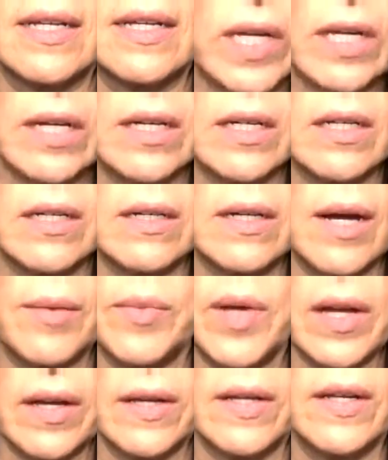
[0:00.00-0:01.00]
The
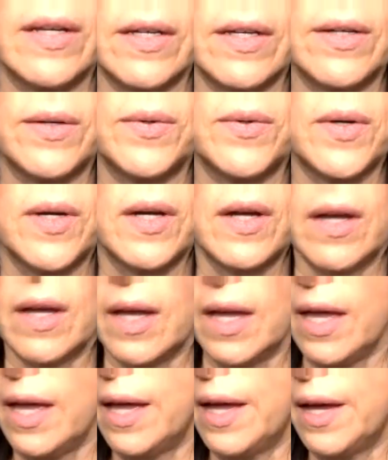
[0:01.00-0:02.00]
doctor at least once
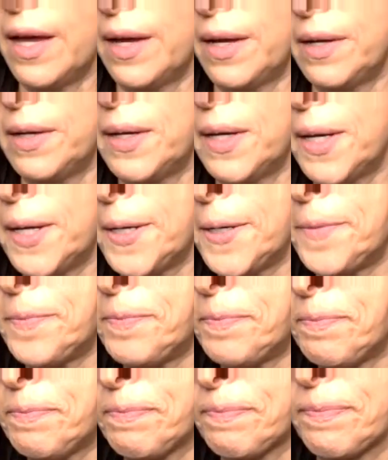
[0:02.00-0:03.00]
a week. I'm not kidding
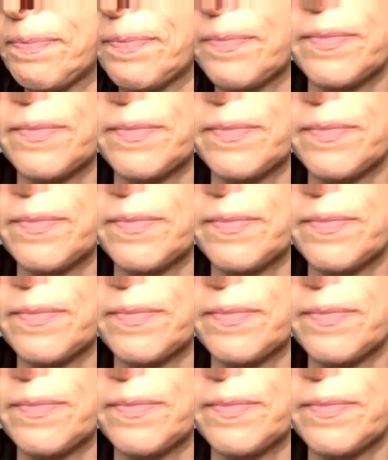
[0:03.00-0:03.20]
you.